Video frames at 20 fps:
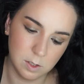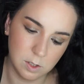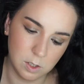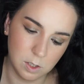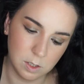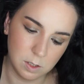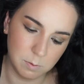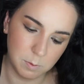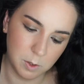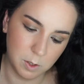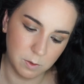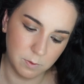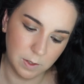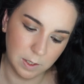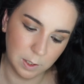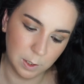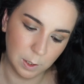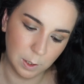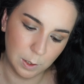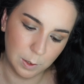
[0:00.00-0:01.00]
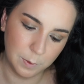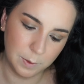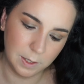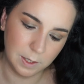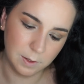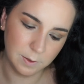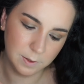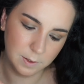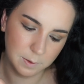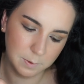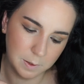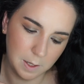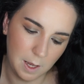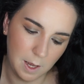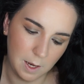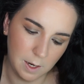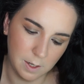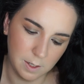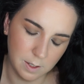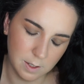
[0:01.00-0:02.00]
is just more of a glowy look,
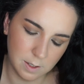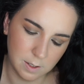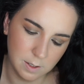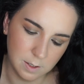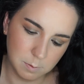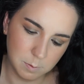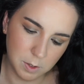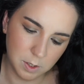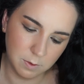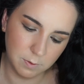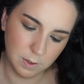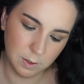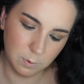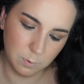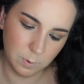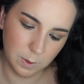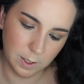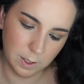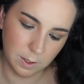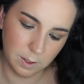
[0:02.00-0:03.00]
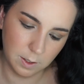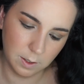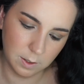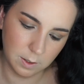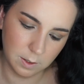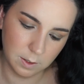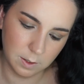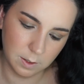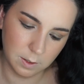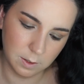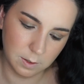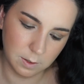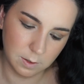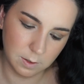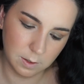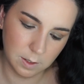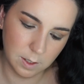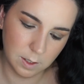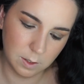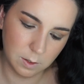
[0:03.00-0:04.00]
okay? It's more of a wedding,
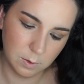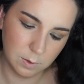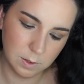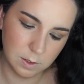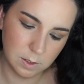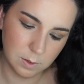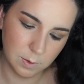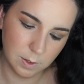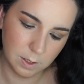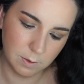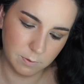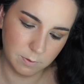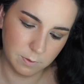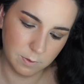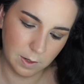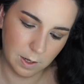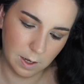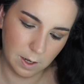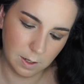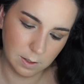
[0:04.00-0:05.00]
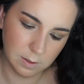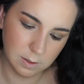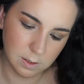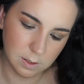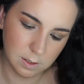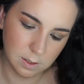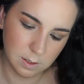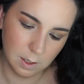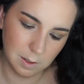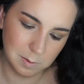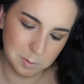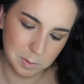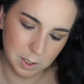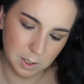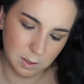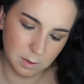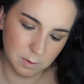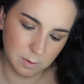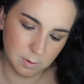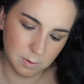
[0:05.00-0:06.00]
like going to an event. I
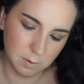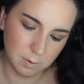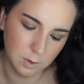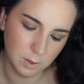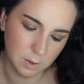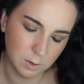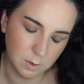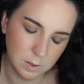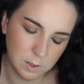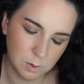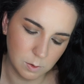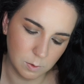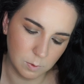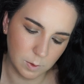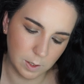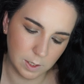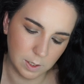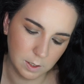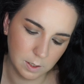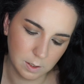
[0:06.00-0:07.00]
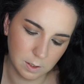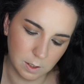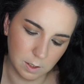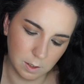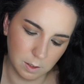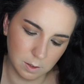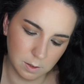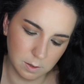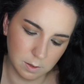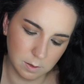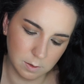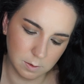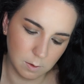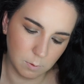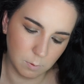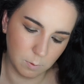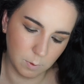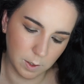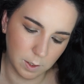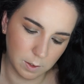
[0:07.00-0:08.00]
mean, you're going to a wedding, like
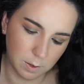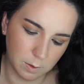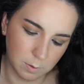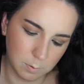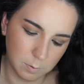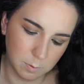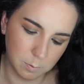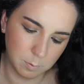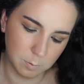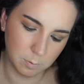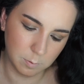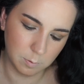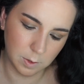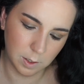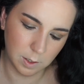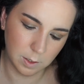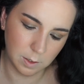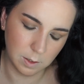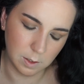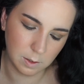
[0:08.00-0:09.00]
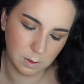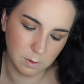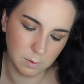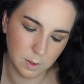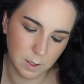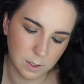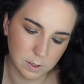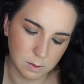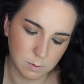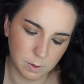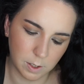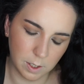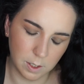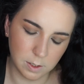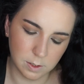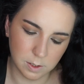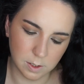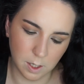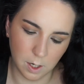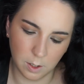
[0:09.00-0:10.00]
where? Not in the US,
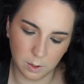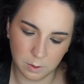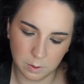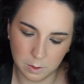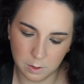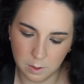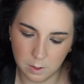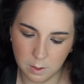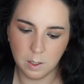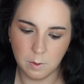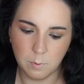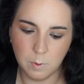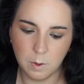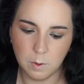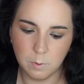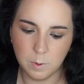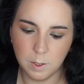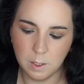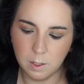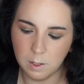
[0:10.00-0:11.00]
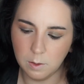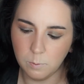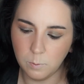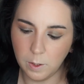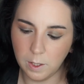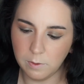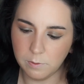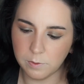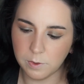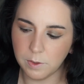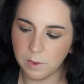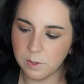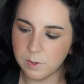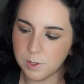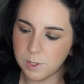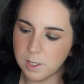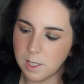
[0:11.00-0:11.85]
right? So, okay, while we wait for those